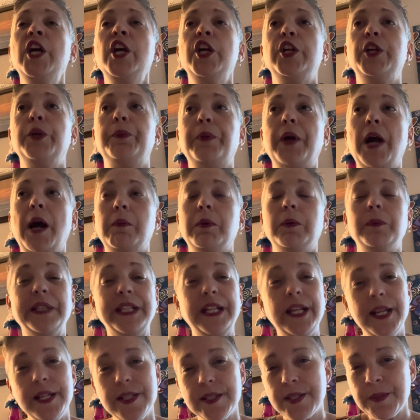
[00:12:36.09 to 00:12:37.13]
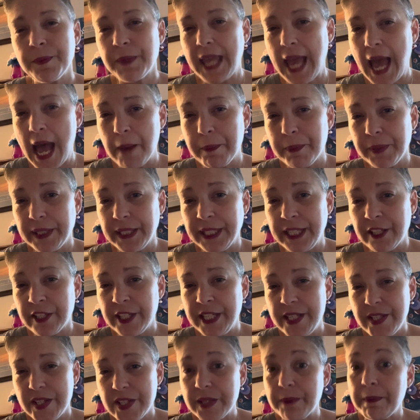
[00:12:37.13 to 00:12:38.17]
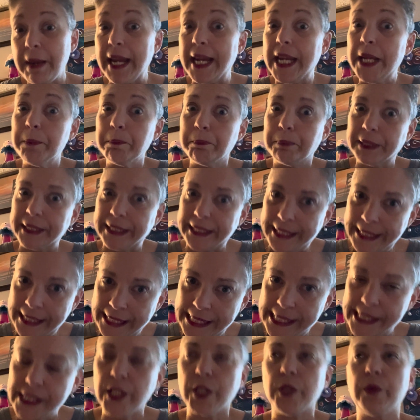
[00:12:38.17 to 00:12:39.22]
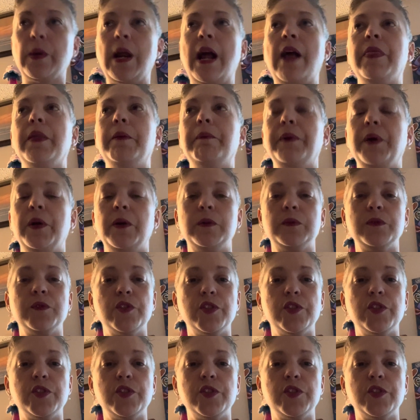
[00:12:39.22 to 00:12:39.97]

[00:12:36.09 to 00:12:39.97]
You probably hit some capillaries to make it bleed around the bone.